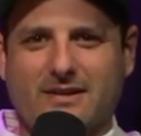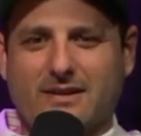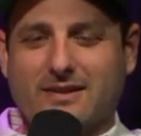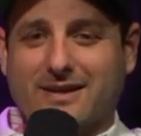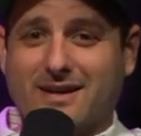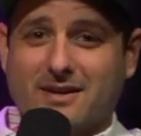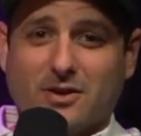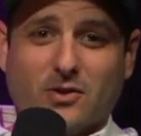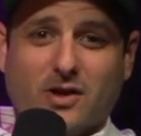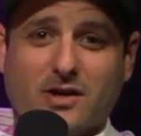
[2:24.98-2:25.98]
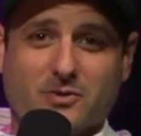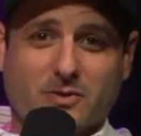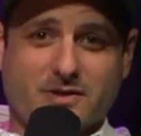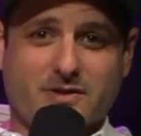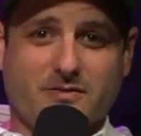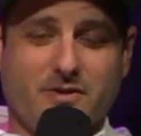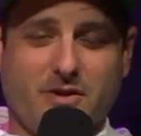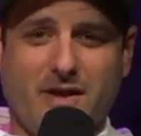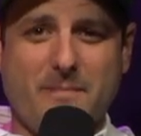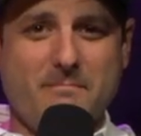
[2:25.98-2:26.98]
They got a lot of great stuff
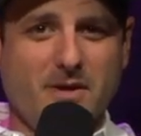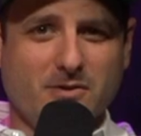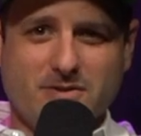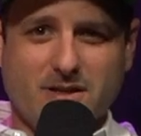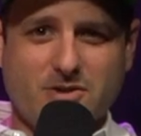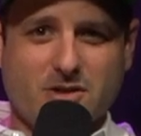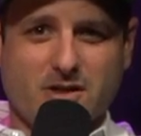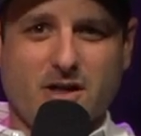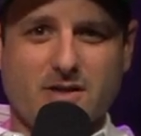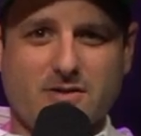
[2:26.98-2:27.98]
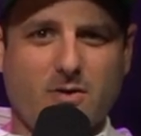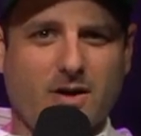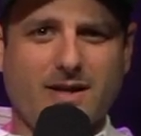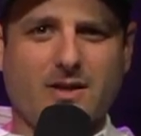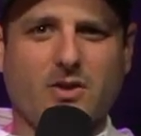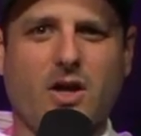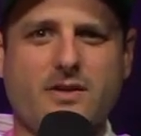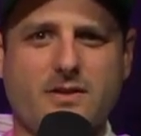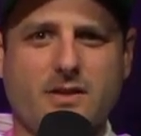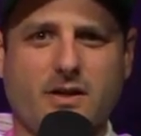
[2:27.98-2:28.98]
there. That middle section at Costco, I can get
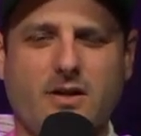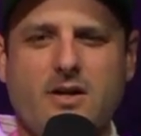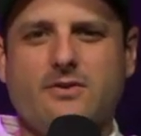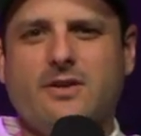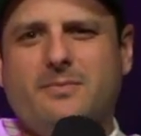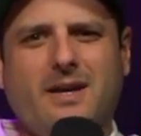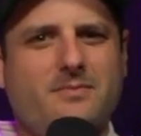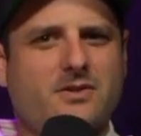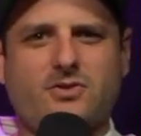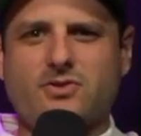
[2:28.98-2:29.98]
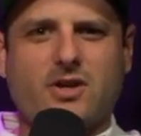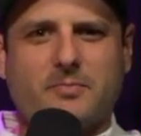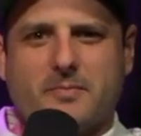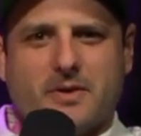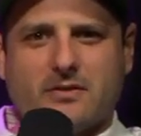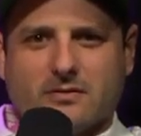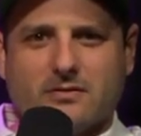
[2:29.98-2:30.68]
lost in there. Oh. Sometimes I'll just shop the middle.